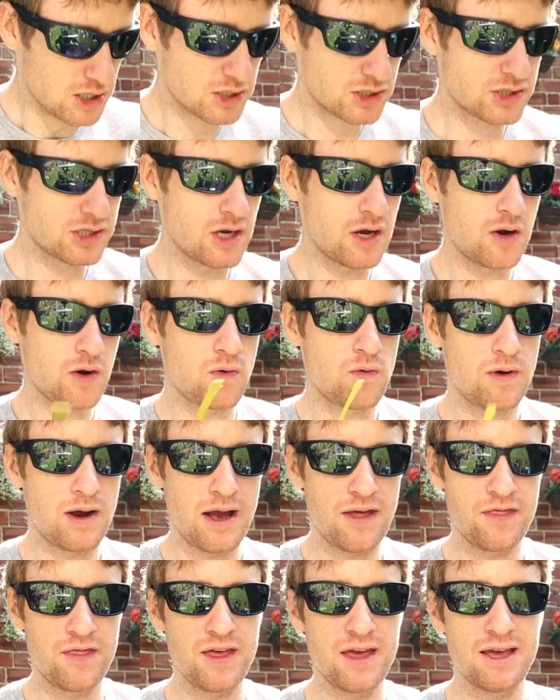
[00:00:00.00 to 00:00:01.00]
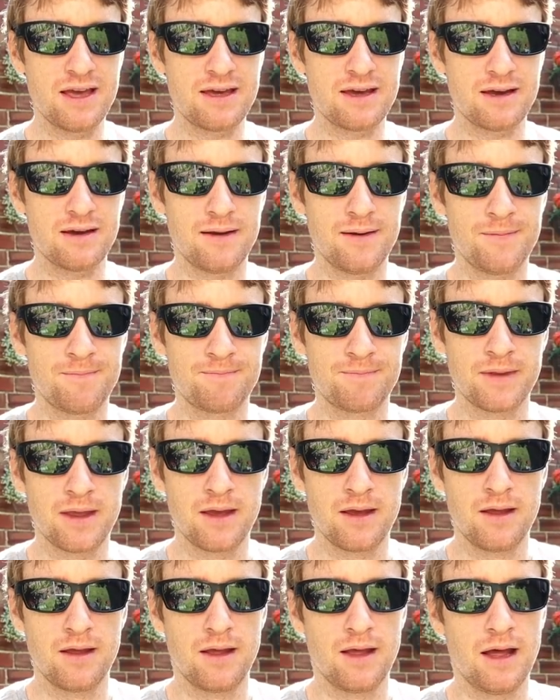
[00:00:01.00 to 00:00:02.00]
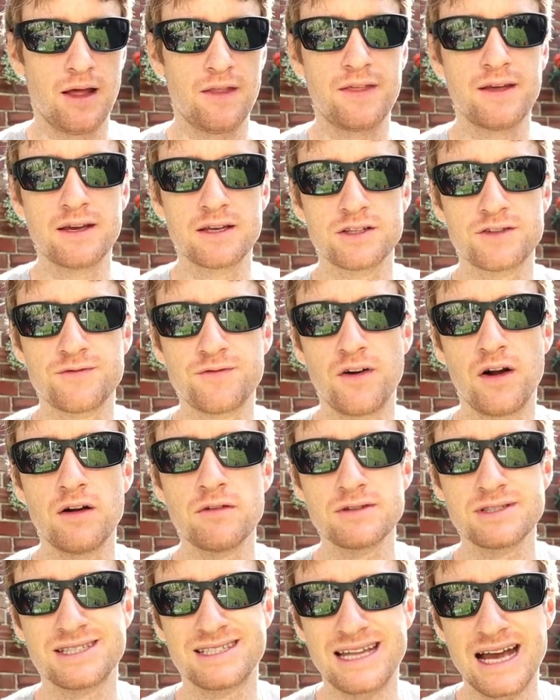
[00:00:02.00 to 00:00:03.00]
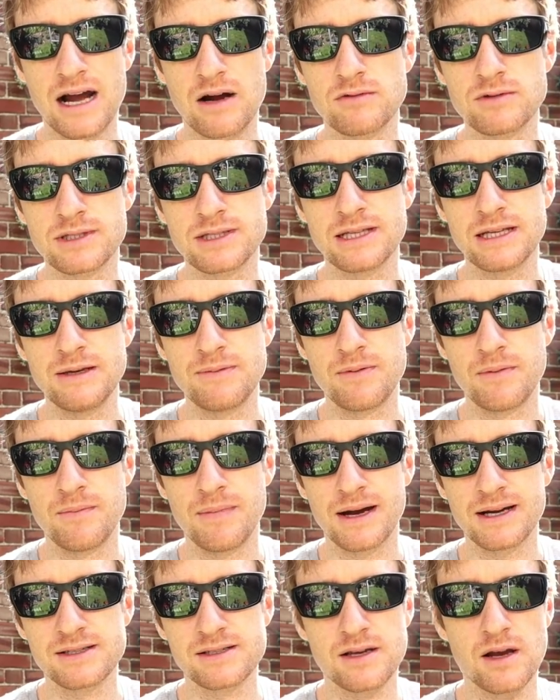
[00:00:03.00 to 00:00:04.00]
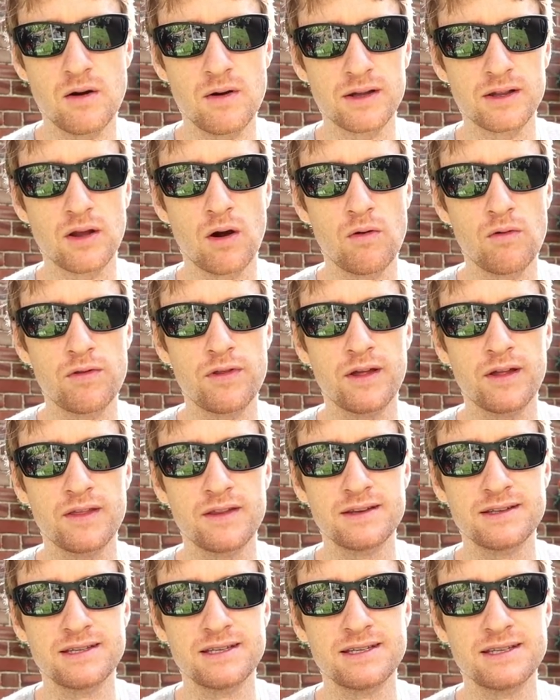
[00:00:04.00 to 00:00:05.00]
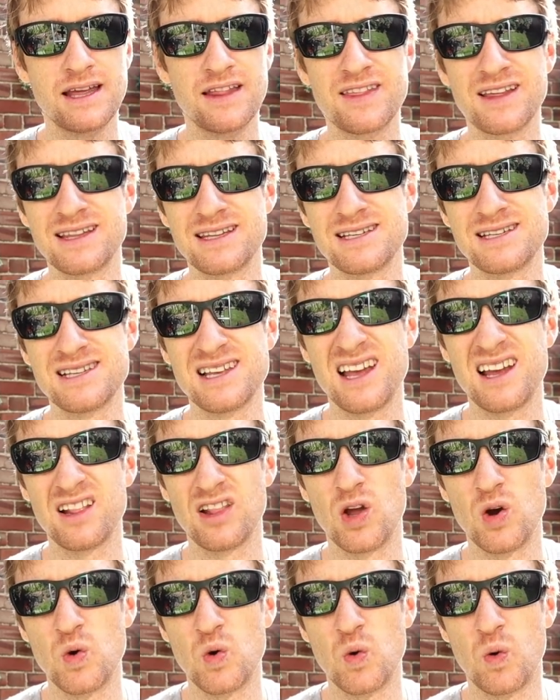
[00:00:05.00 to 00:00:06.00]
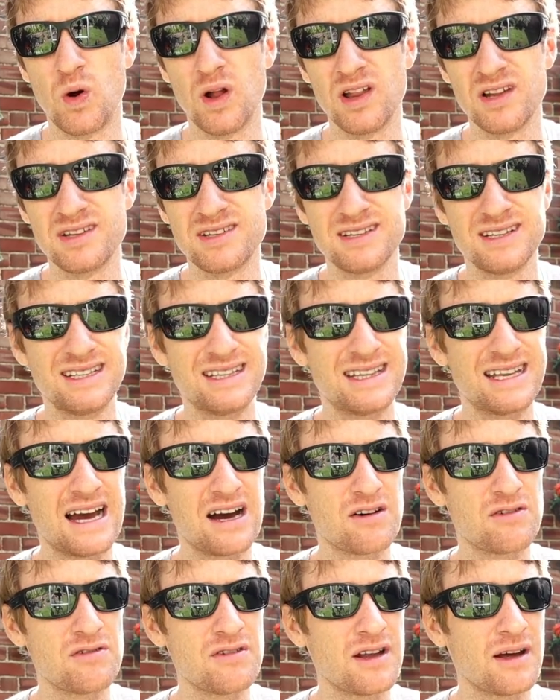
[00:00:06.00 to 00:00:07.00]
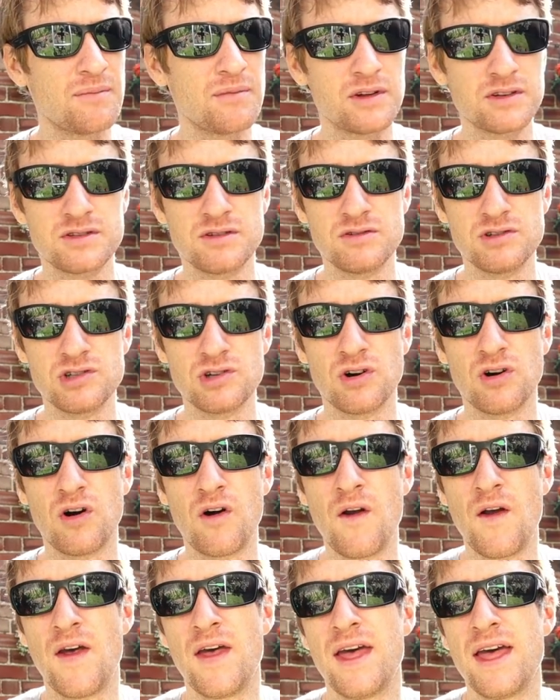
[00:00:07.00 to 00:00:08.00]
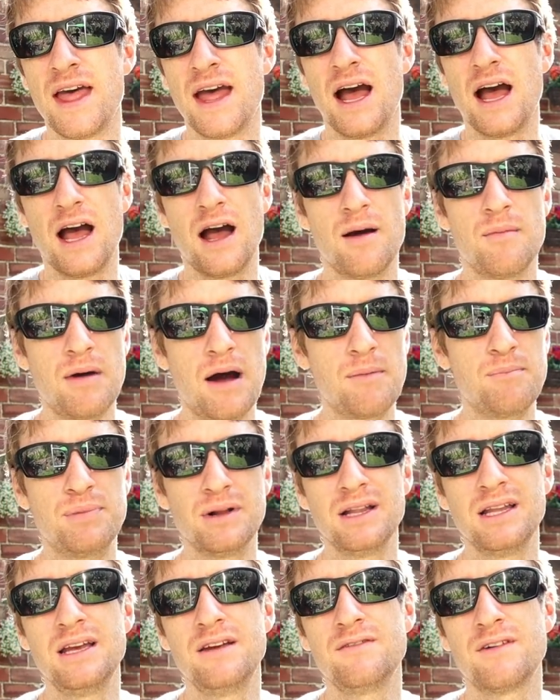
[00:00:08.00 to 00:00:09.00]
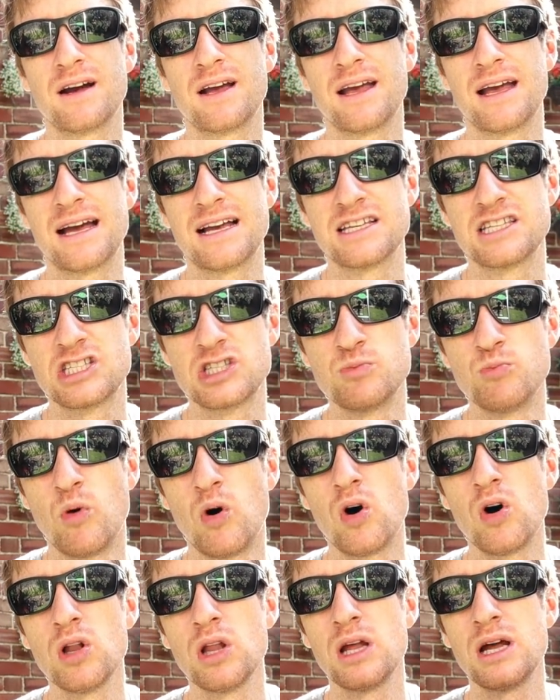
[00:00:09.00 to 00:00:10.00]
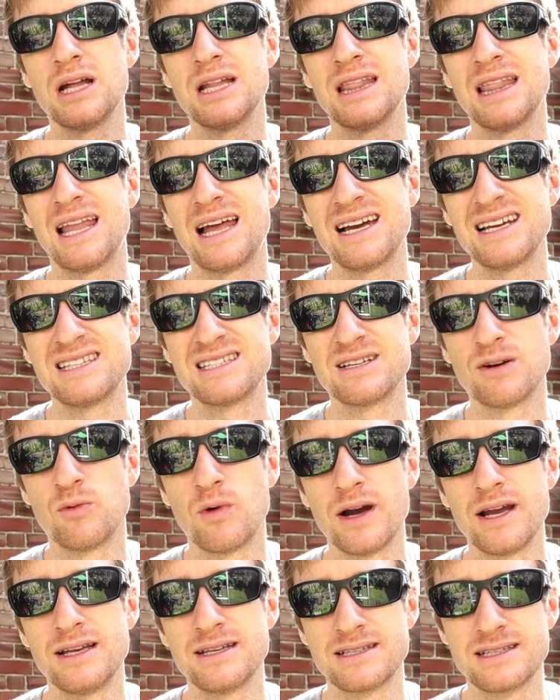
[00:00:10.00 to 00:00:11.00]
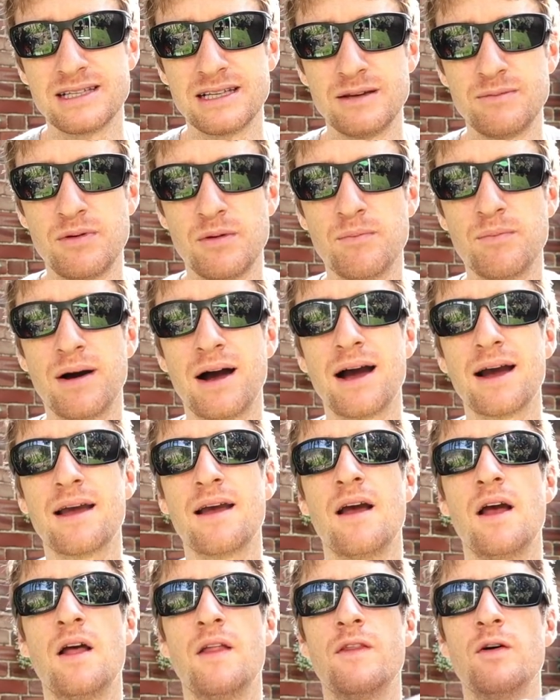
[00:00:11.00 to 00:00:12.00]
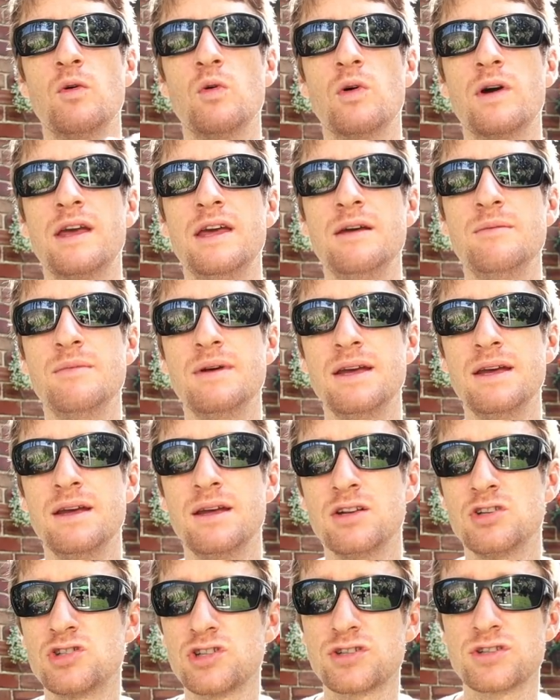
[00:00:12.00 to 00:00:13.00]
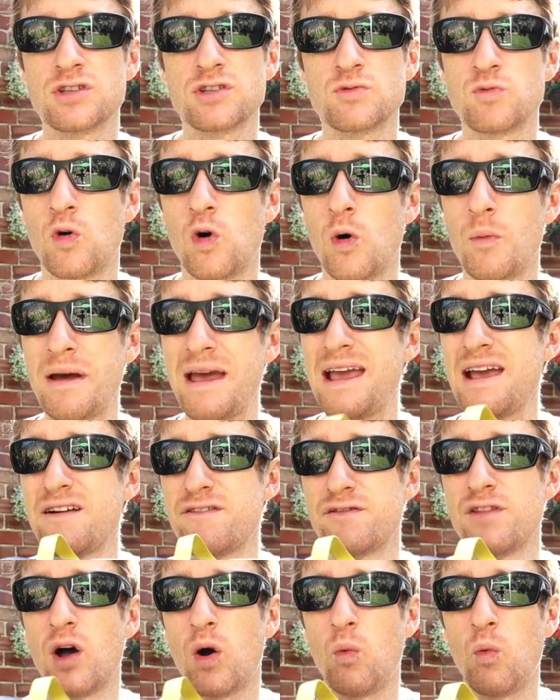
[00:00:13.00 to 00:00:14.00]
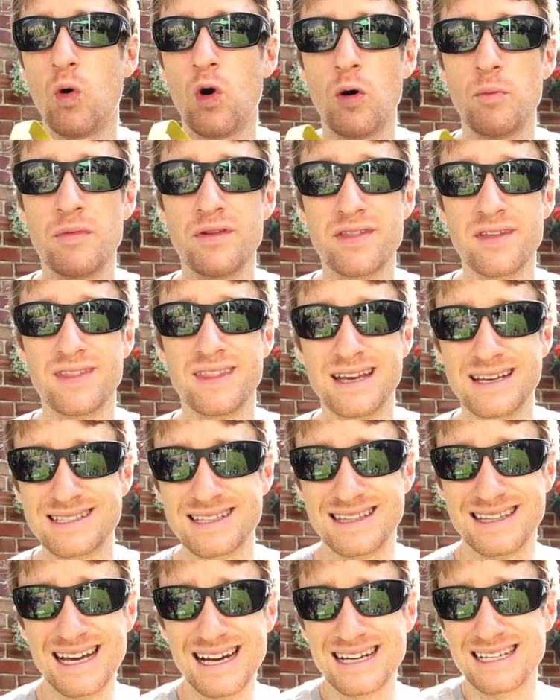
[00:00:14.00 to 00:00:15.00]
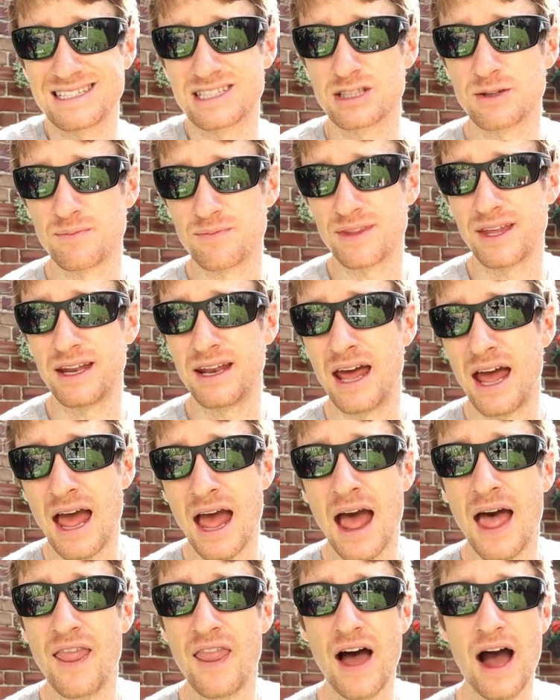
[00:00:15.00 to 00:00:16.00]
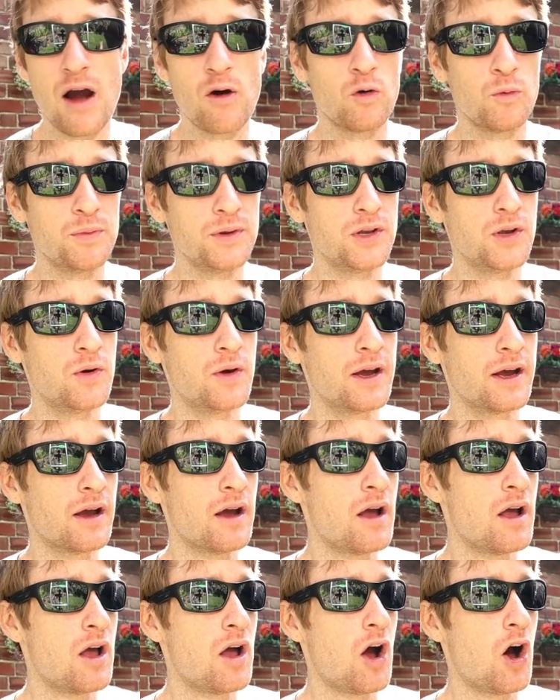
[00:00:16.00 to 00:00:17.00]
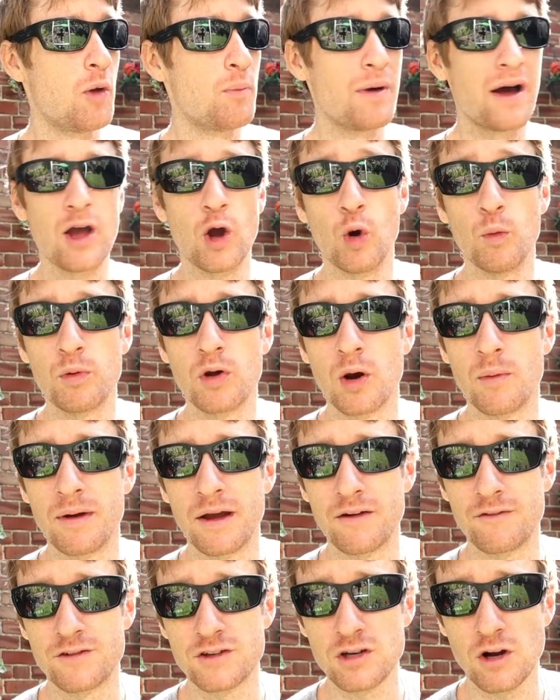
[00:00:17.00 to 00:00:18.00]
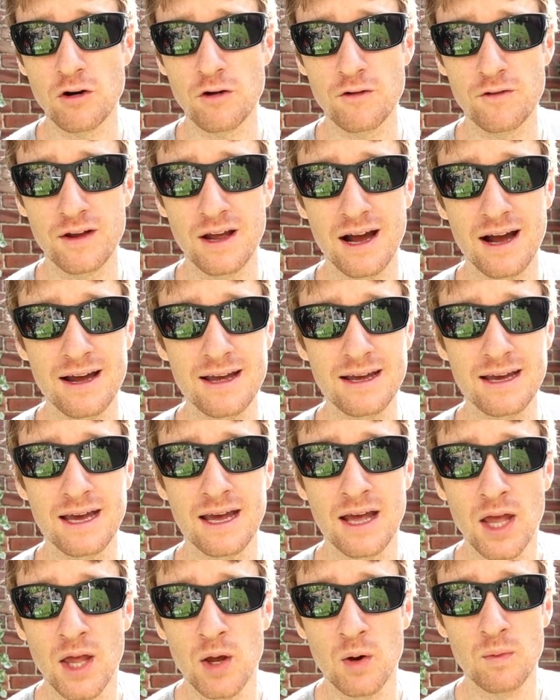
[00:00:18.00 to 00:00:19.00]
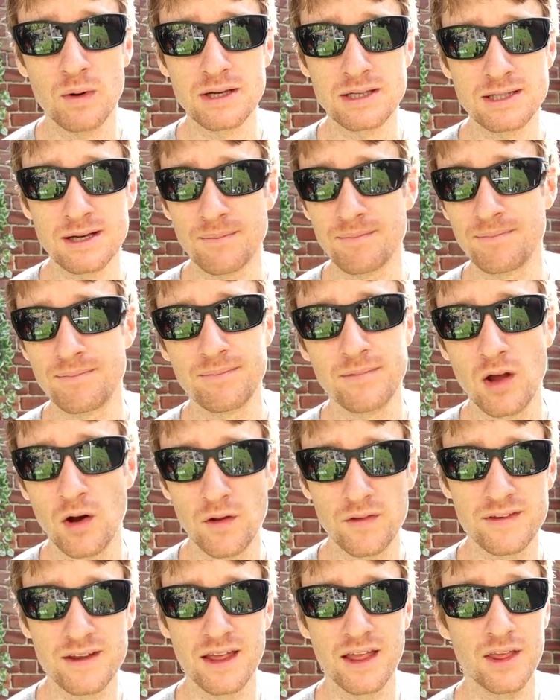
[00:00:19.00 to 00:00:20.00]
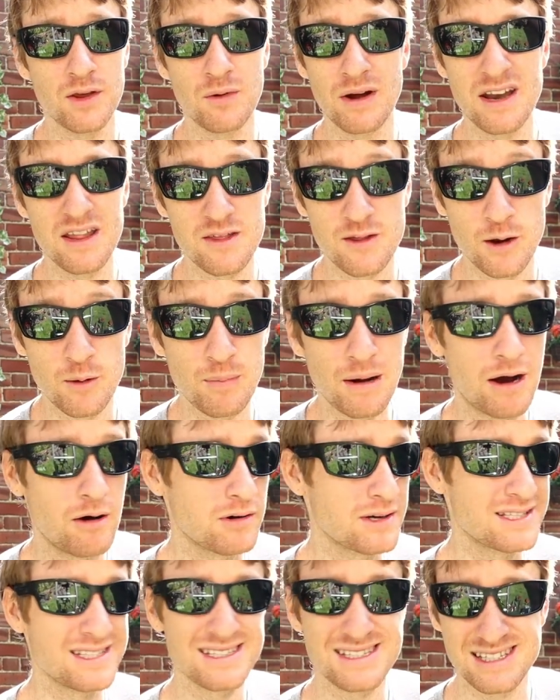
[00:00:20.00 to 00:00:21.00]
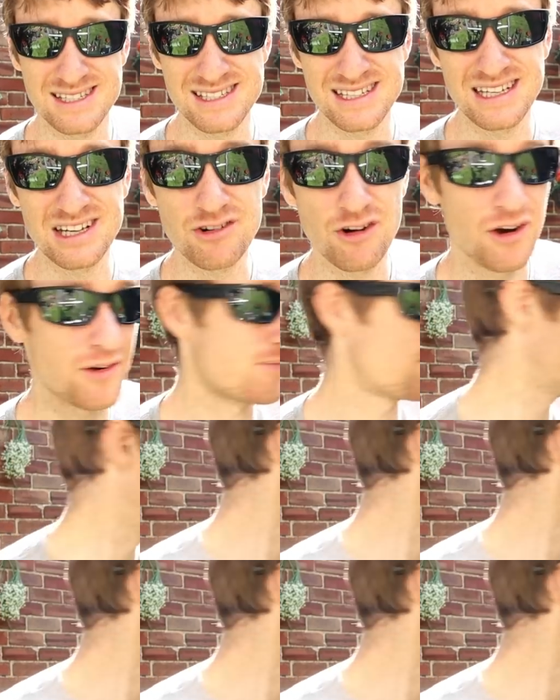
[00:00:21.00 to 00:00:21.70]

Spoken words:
So I think as far as down sleeping bags go, I think this is like low quality down, I'm not too sure. I believe I can get a smaller, lighter weight sleeping bag that will keep me just as warm, if not warmer than this. And that is something that I will be doing on my upcoming photography hike, which I'm not telling you anything about because it's a secret.